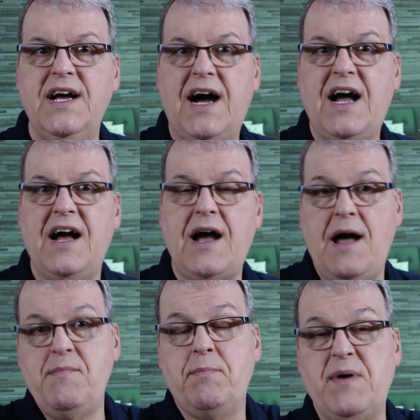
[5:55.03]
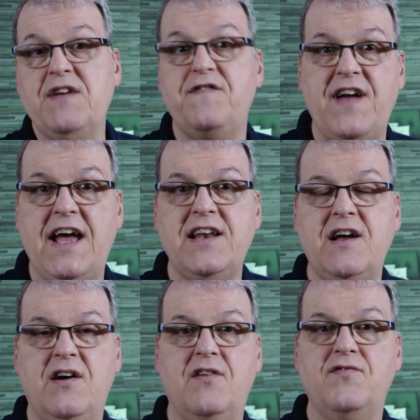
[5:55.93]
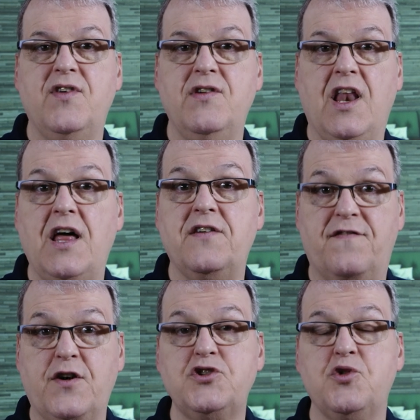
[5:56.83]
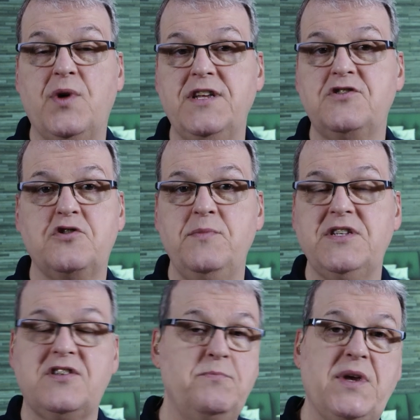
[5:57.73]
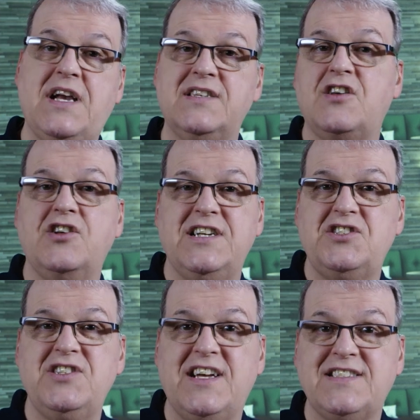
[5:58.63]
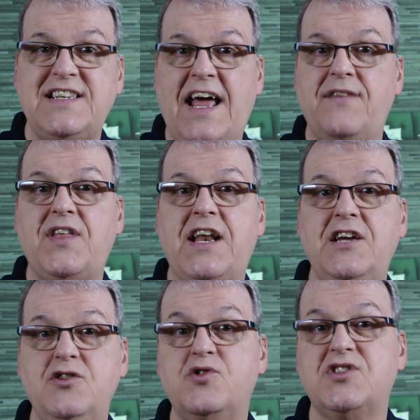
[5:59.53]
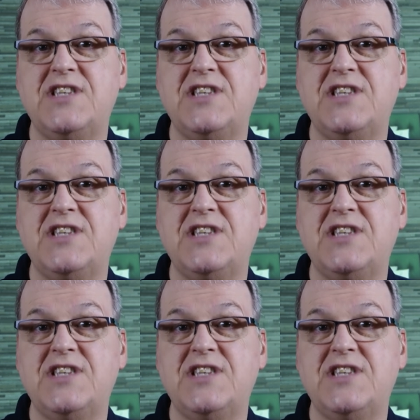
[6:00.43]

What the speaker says: I'm a big fan of a lot of virtual instruments, and because Audition doesn't have that, I use